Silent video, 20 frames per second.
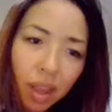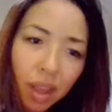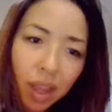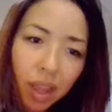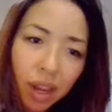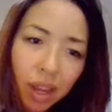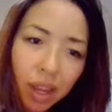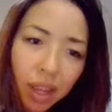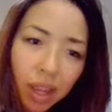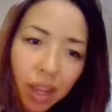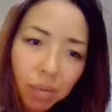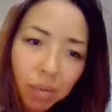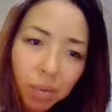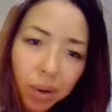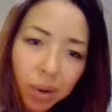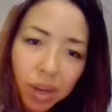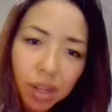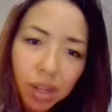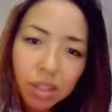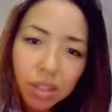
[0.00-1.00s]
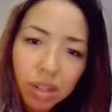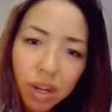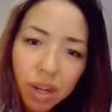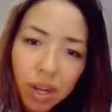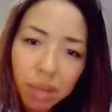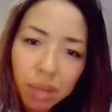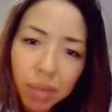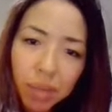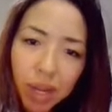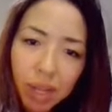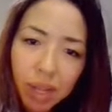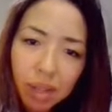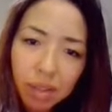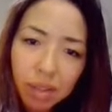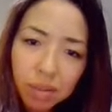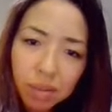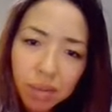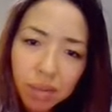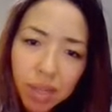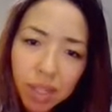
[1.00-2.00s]
And again, we're going to start at
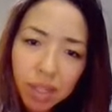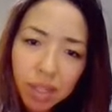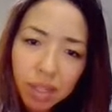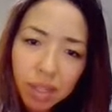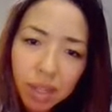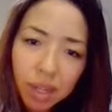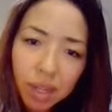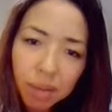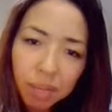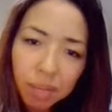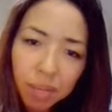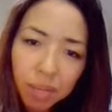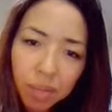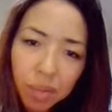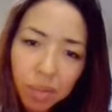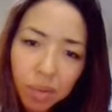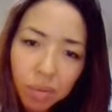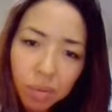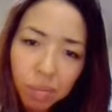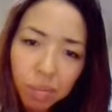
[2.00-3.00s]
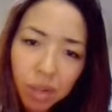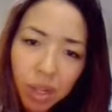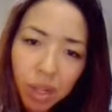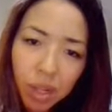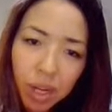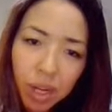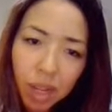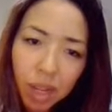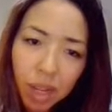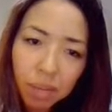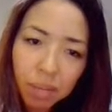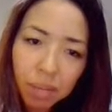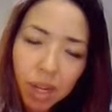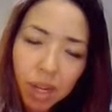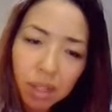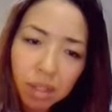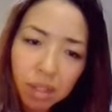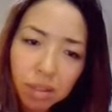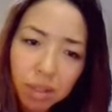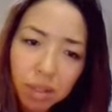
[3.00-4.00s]
minus 3 this time. We'll plot at
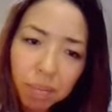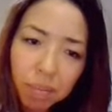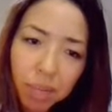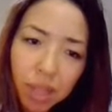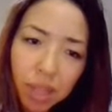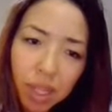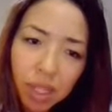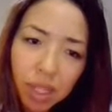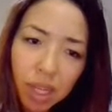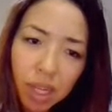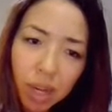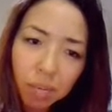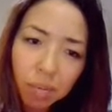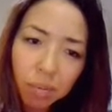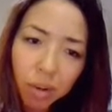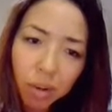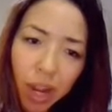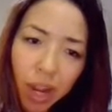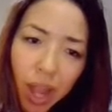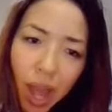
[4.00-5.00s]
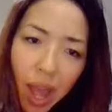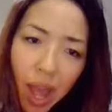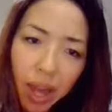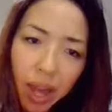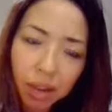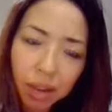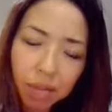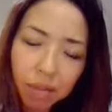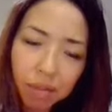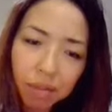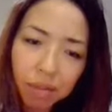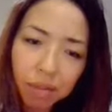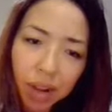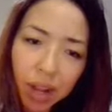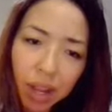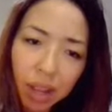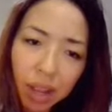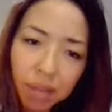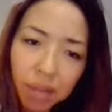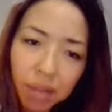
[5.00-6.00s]
minus 3, but this time we're adding
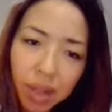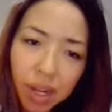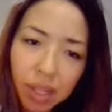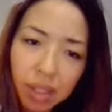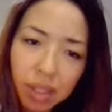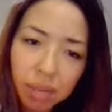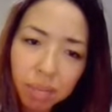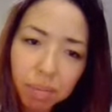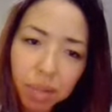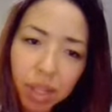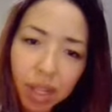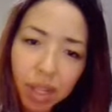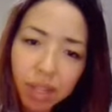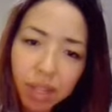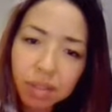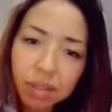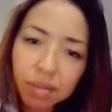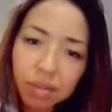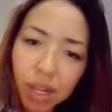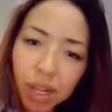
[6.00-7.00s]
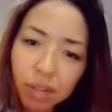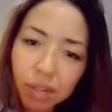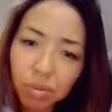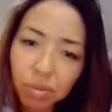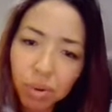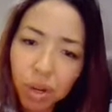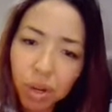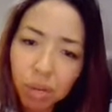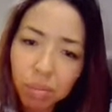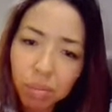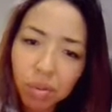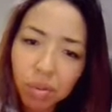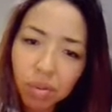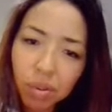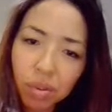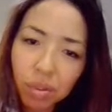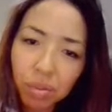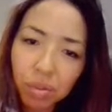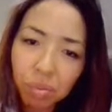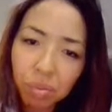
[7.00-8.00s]
5, and it's a plus 5, so we're going to move
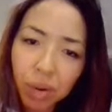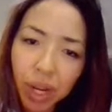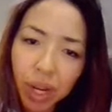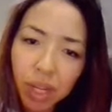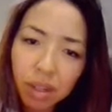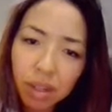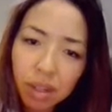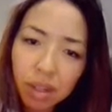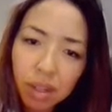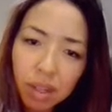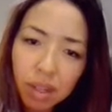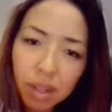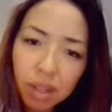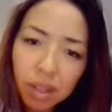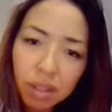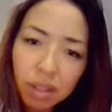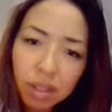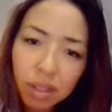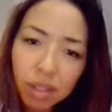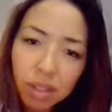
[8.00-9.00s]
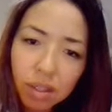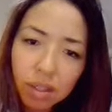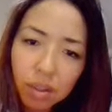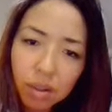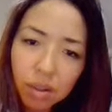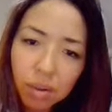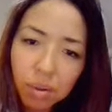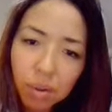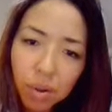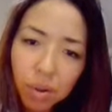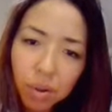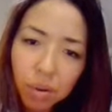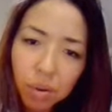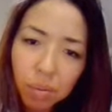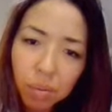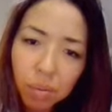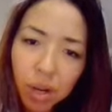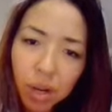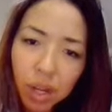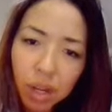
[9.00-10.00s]
to the right. So let's go
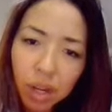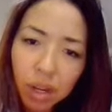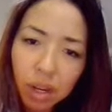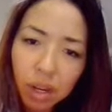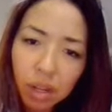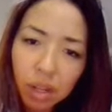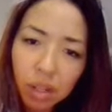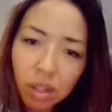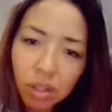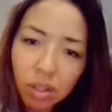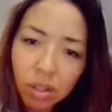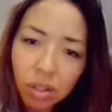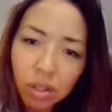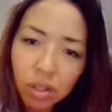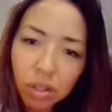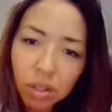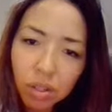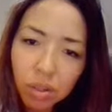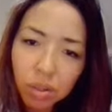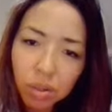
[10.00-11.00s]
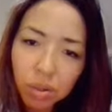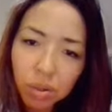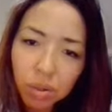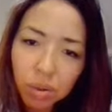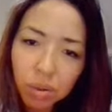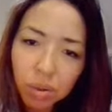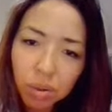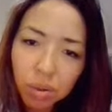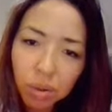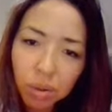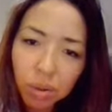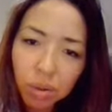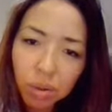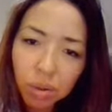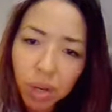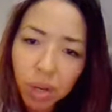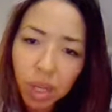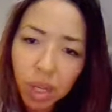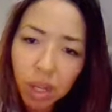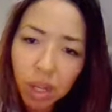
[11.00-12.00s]
1, 2,
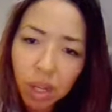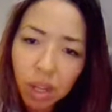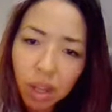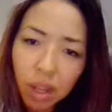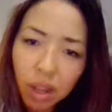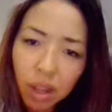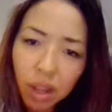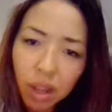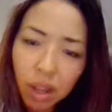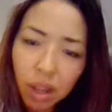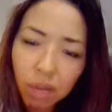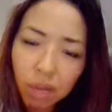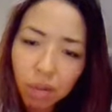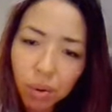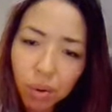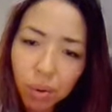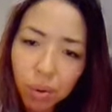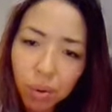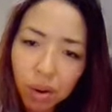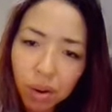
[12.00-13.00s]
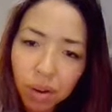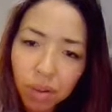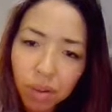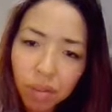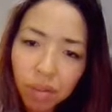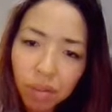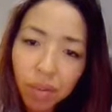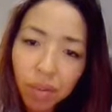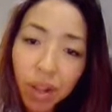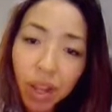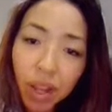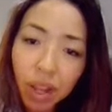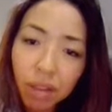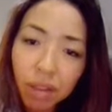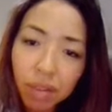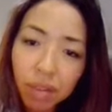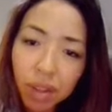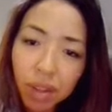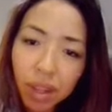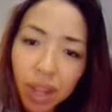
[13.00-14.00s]
3, 4, 5.
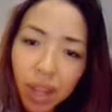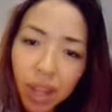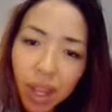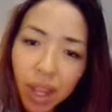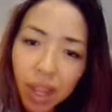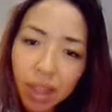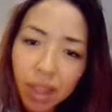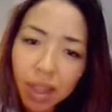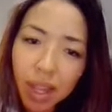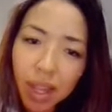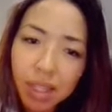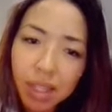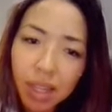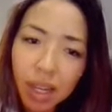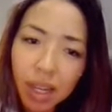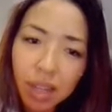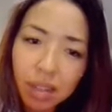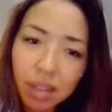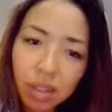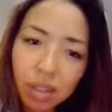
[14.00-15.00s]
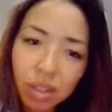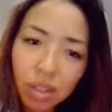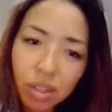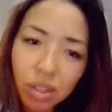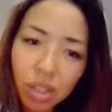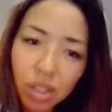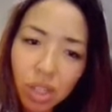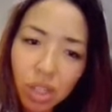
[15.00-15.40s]
And that takes us to